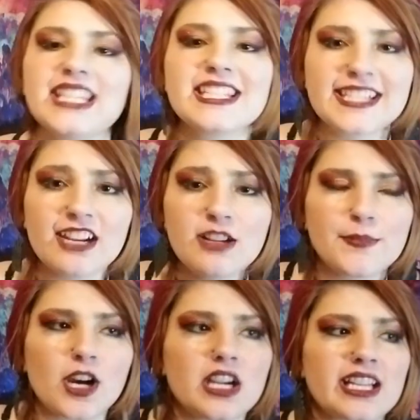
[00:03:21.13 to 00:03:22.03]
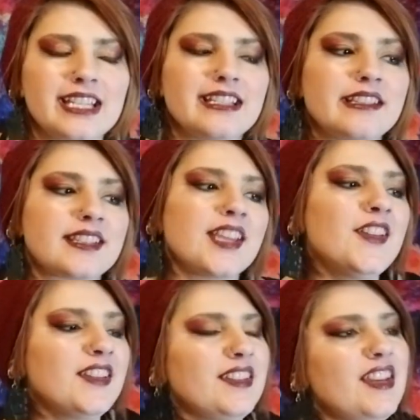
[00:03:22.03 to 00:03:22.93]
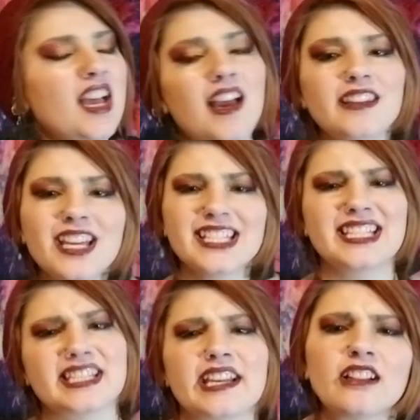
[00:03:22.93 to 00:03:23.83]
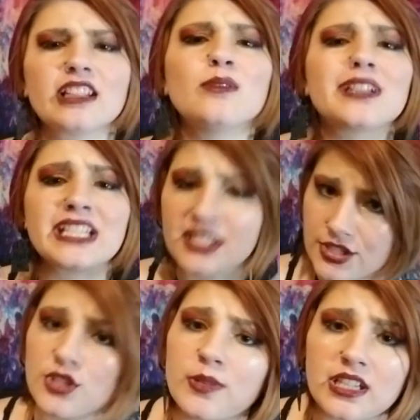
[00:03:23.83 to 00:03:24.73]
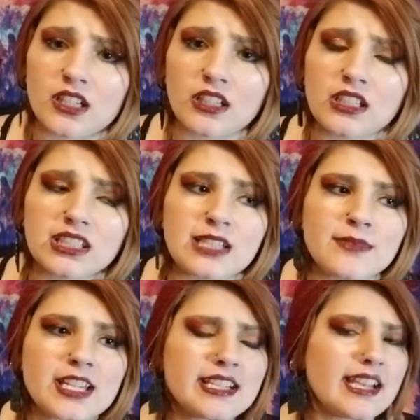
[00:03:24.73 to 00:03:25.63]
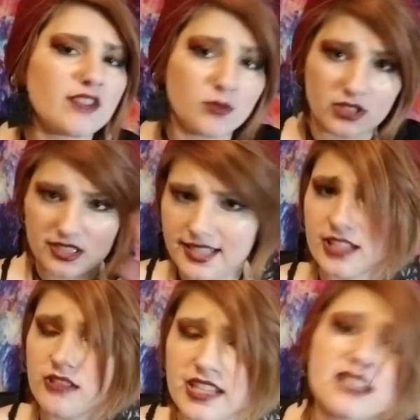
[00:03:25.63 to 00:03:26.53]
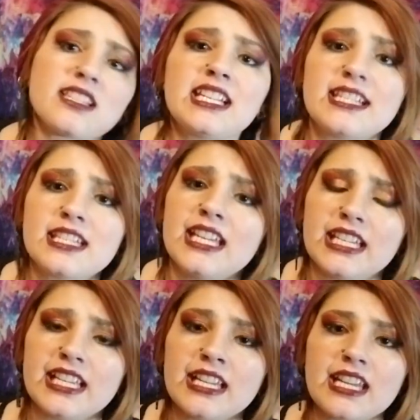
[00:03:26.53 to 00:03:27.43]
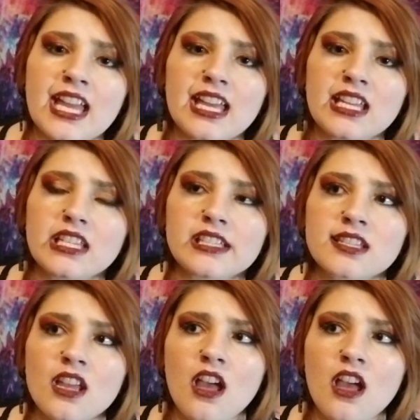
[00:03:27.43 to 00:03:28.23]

And the scary part is not necessarily what he's doing currently, because everyone still thinks that he's an idiot and,